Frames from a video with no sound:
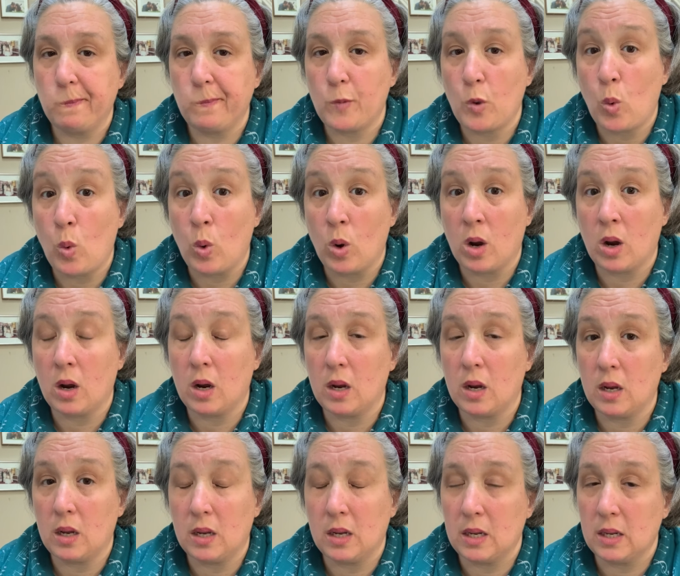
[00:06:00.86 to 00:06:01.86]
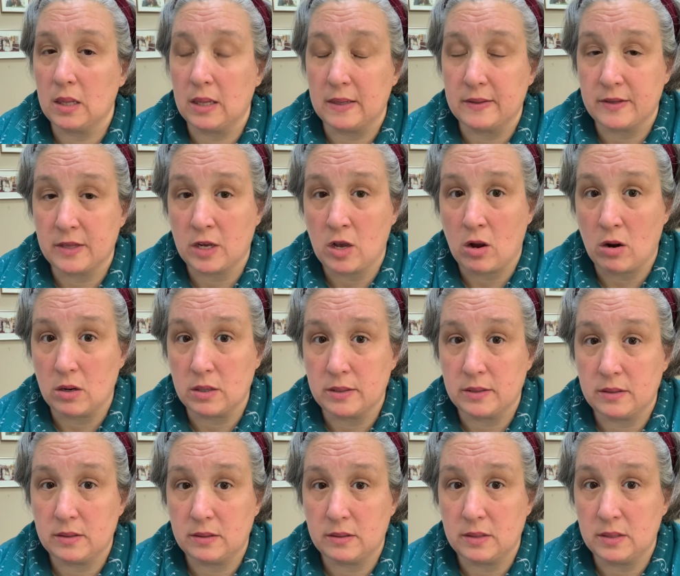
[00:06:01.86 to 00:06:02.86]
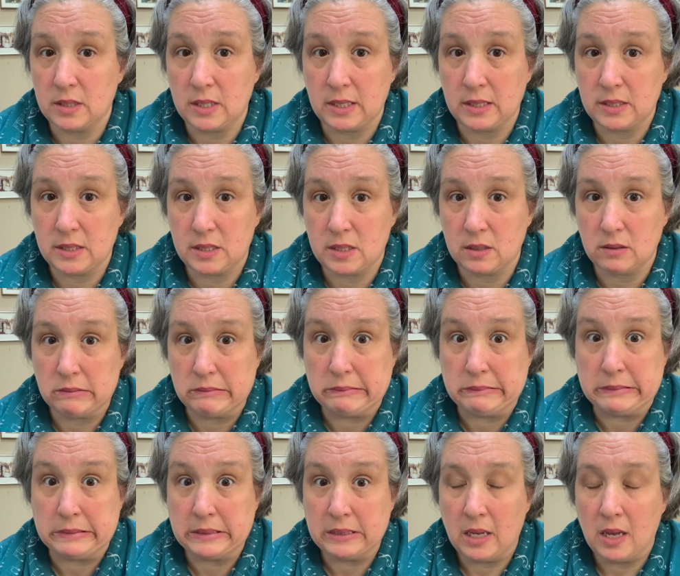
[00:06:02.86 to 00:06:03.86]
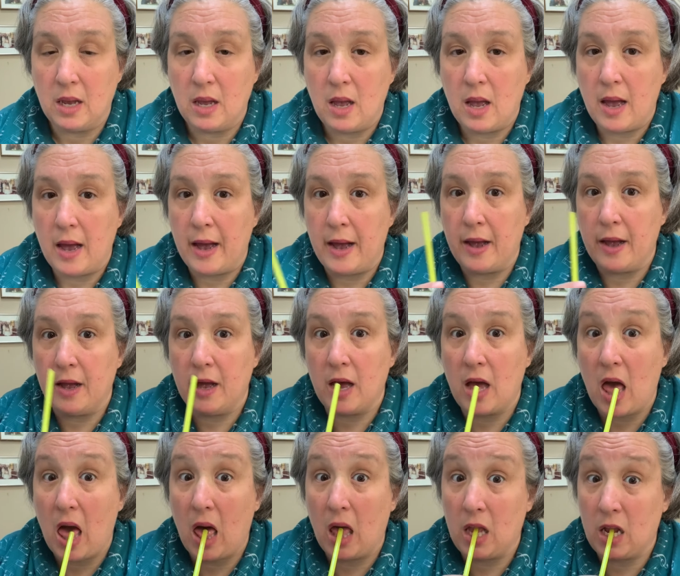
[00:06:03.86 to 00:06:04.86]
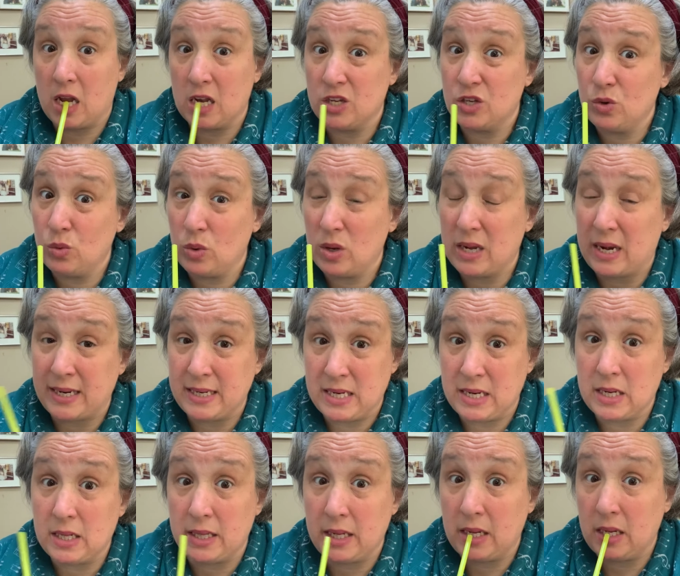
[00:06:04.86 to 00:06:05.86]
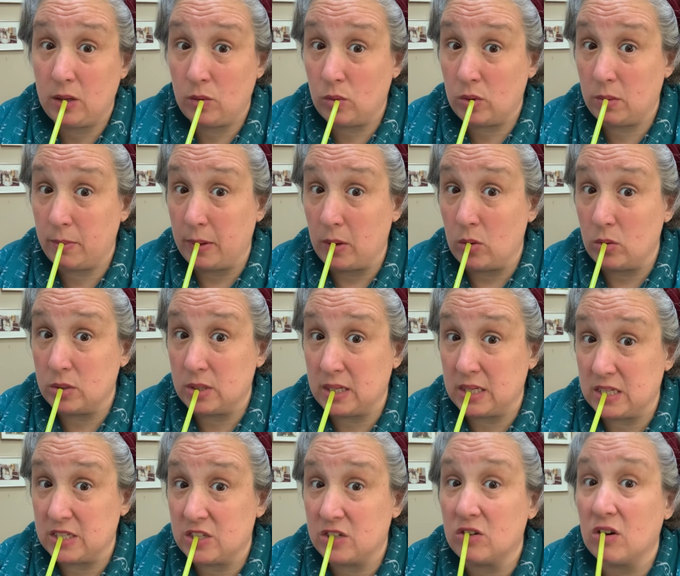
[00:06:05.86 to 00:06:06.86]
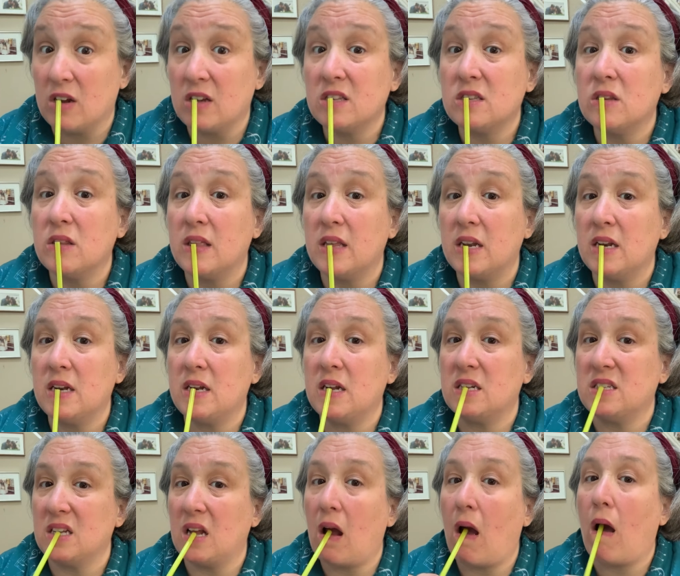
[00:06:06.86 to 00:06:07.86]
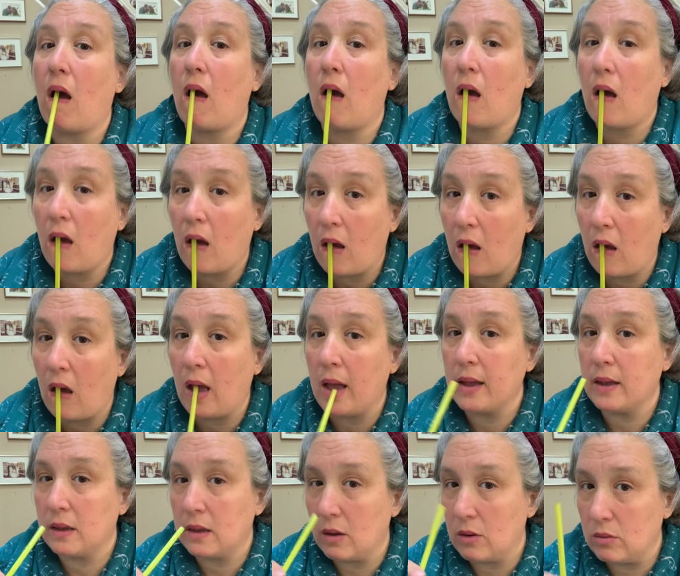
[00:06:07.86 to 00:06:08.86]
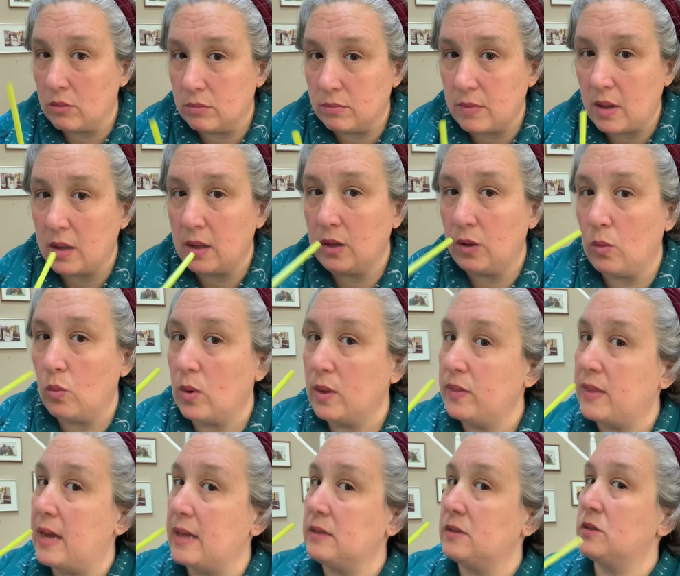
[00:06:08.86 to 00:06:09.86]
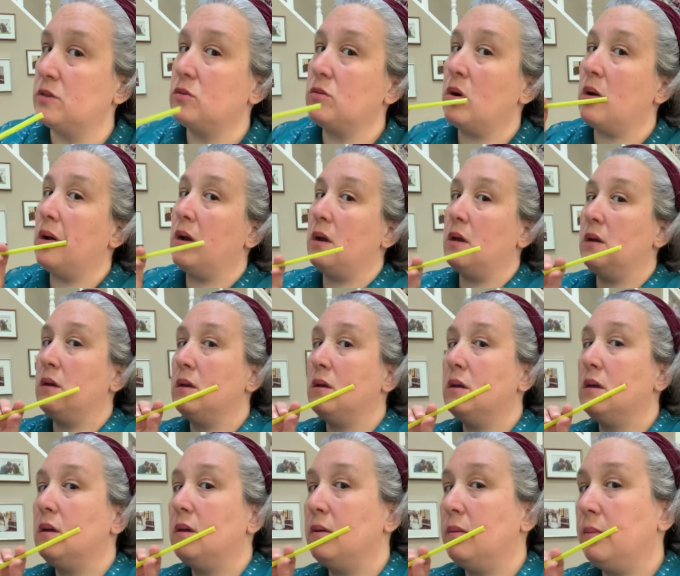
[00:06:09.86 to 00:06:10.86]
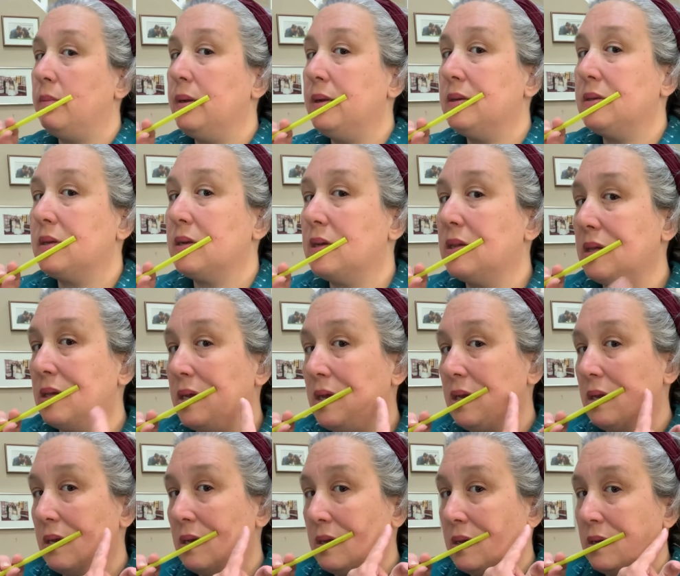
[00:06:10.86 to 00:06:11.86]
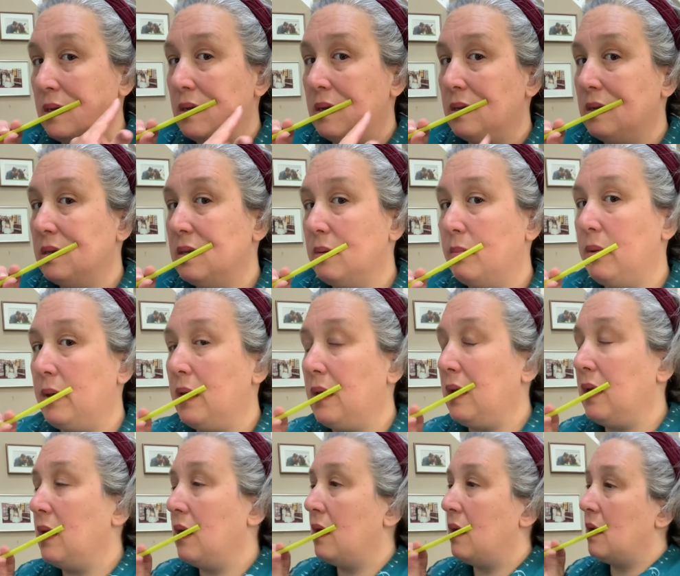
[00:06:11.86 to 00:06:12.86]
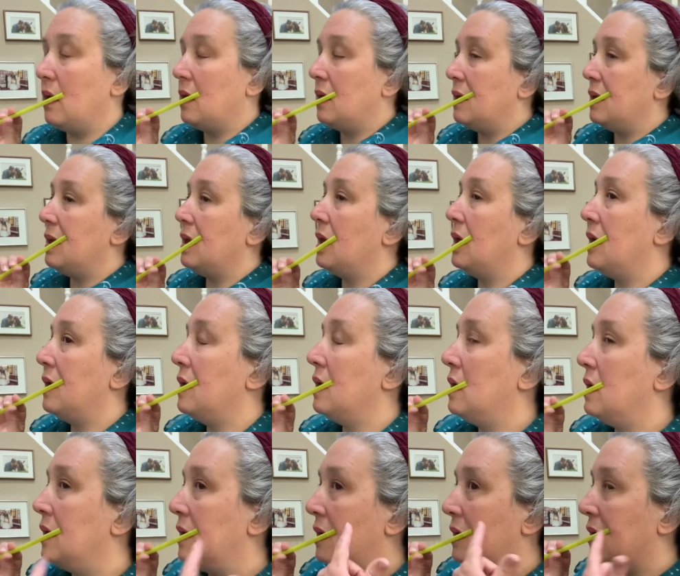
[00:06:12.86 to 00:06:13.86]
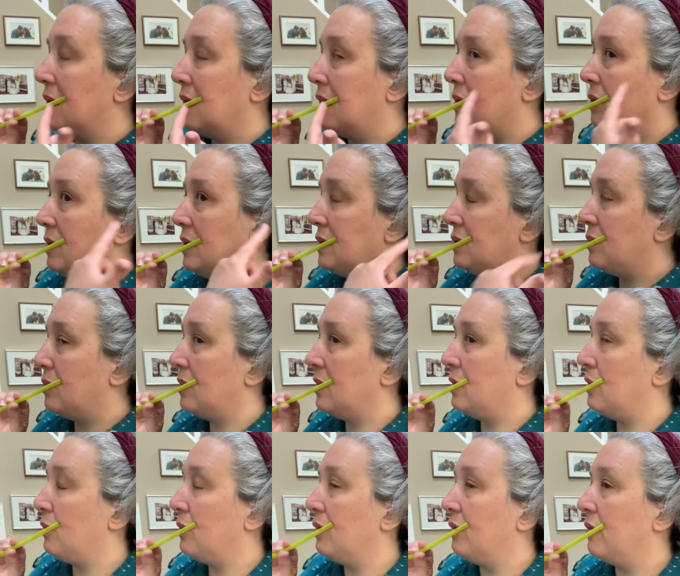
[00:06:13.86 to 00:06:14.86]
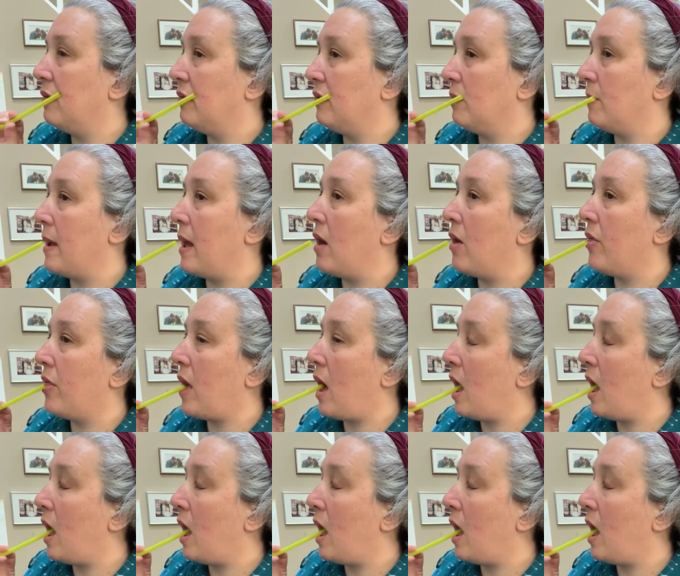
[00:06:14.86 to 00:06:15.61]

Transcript: or unless the car is sitting still, because ideally you want to be holding the straw so that it doesn't go. You want that straw basically to be going toward the roof of your mouth,